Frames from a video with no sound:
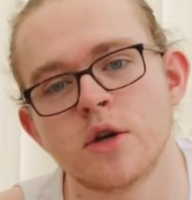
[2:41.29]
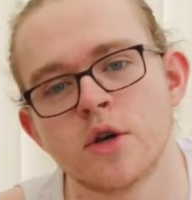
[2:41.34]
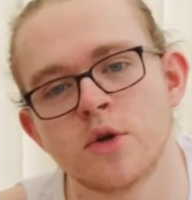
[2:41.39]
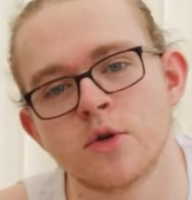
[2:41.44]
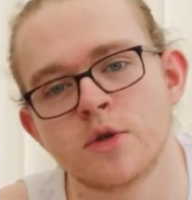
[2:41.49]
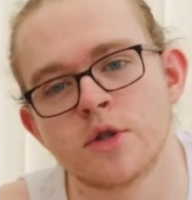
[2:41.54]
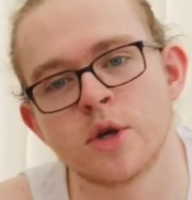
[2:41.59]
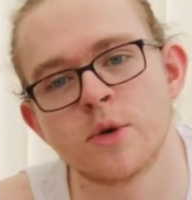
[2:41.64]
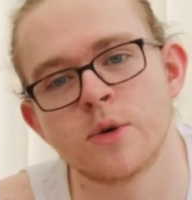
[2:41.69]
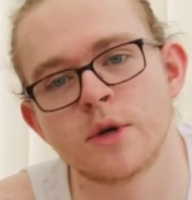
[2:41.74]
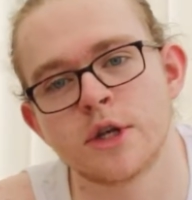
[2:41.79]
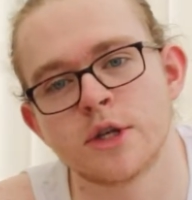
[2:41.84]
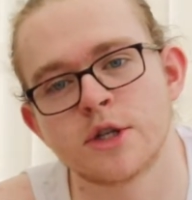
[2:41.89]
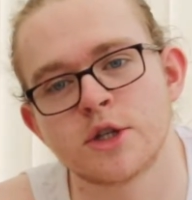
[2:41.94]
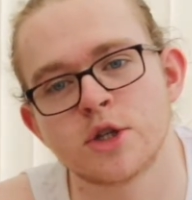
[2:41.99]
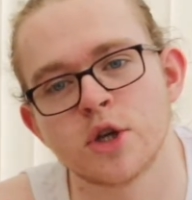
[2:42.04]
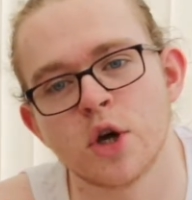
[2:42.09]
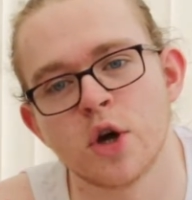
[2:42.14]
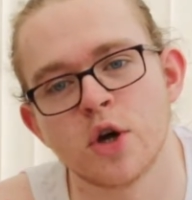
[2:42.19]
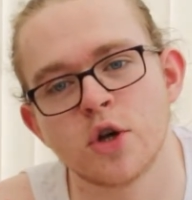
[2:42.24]
who's doing a
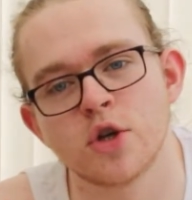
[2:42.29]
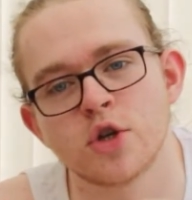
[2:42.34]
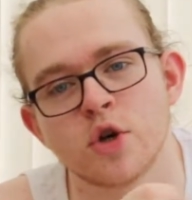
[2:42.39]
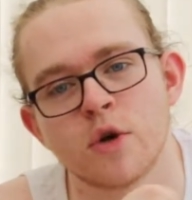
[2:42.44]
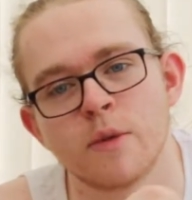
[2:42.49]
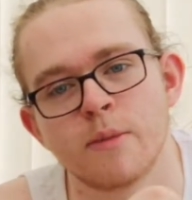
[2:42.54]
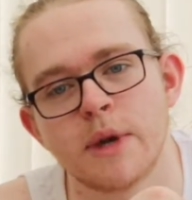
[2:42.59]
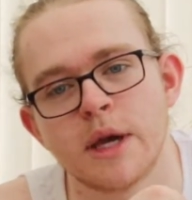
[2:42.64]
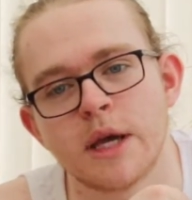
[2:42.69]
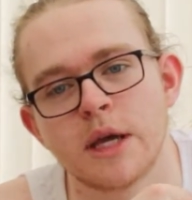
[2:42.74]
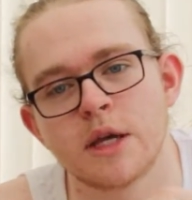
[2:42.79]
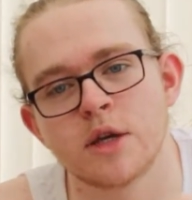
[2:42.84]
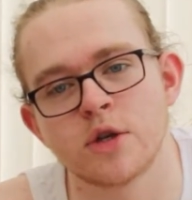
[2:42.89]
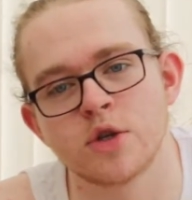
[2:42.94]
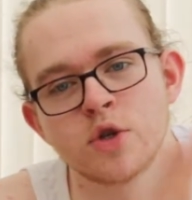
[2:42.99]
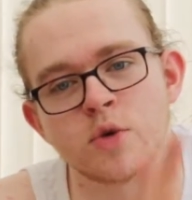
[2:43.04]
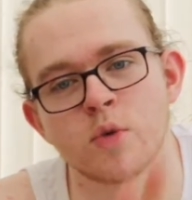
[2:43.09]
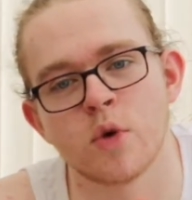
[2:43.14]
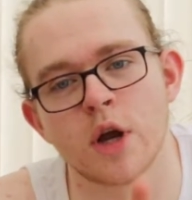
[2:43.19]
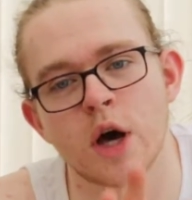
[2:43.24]
search on me
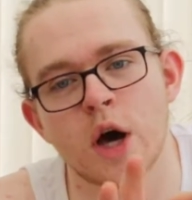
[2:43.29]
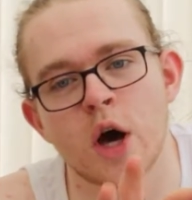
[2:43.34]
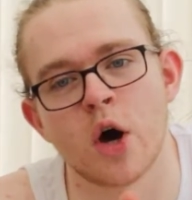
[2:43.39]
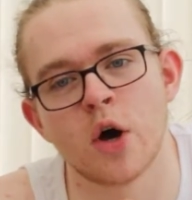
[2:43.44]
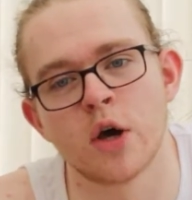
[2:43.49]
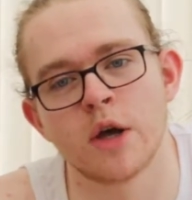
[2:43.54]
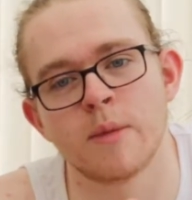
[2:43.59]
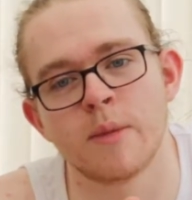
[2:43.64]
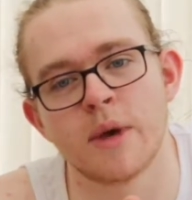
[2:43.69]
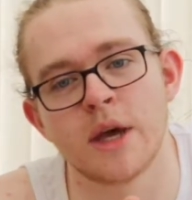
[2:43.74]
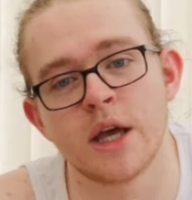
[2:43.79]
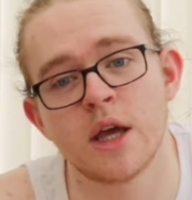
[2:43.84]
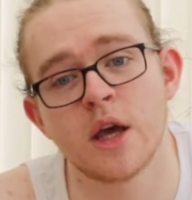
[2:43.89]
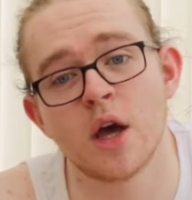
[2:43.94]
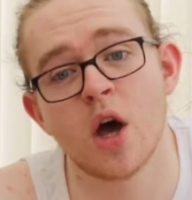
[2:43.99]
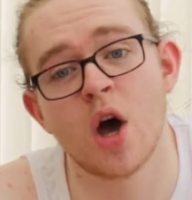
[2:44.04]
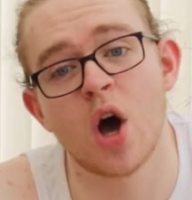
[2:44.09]
because you want to hire me,